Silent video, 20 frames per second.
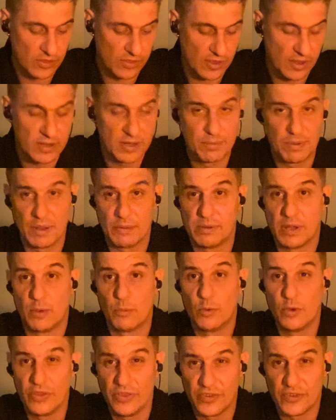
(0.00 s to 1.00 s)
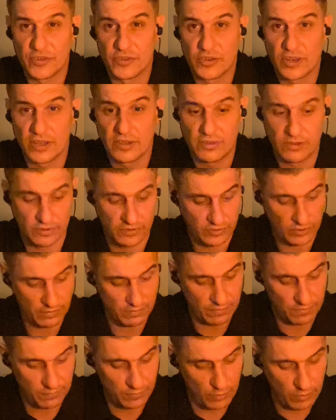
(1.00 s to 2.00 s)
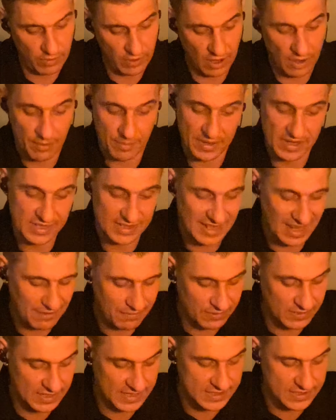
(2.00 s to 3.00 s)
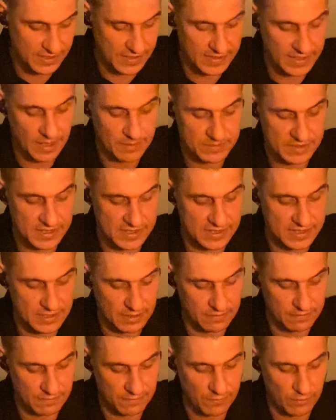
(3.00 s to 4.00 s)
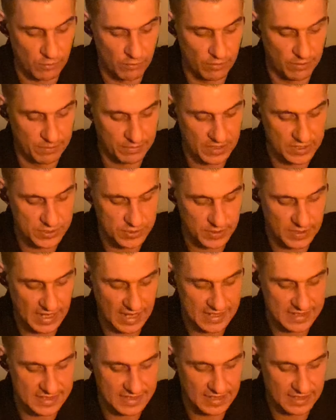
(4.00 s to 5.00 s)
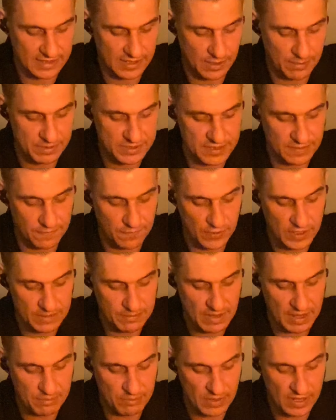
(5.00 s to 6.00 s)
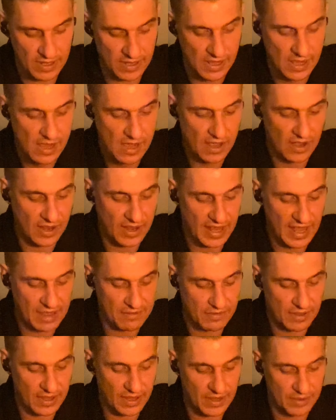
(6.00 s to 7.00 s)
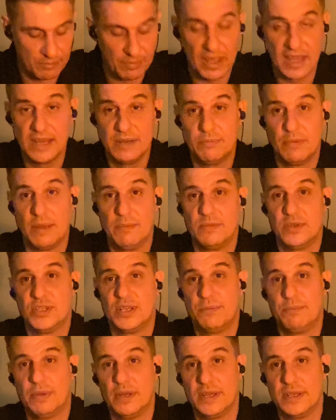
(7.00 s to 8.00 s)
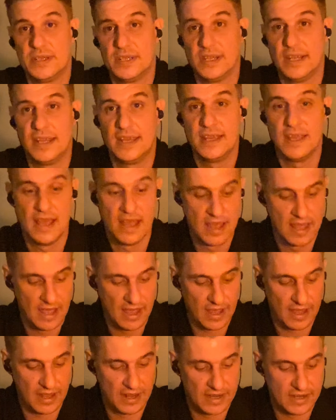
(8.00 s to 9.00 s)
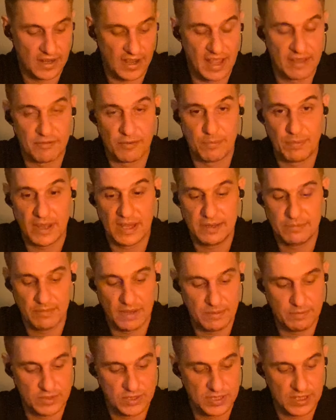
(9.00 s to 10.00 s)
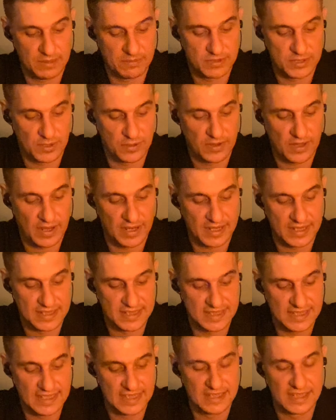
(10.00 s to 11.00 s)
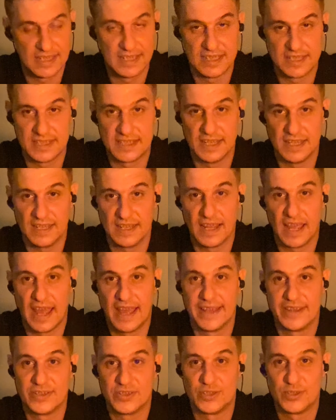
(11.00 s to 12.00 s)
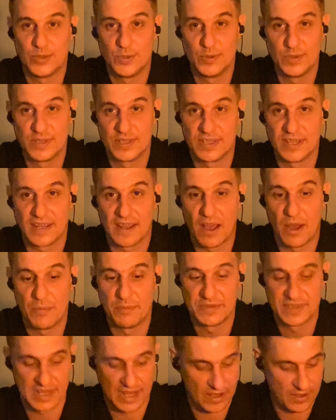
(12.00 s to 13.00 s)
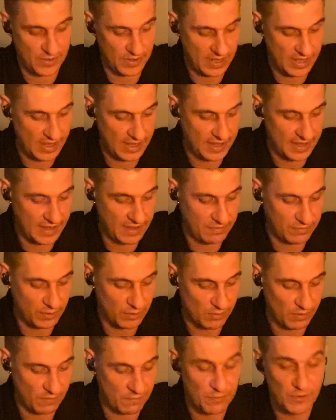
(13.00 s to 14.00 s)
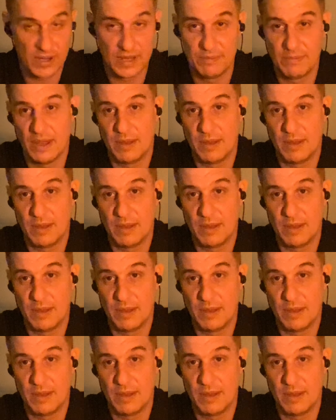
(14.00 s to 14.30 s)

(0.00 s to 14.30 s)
the only people I wouldn't suggest the Silver Forum, I mean, definitely sign up to the Silver Forum, because you can sign up as a free member. I have a paid membership personally, and I have a paid membership so that I can see the listing as soon as it comes out. If you're a free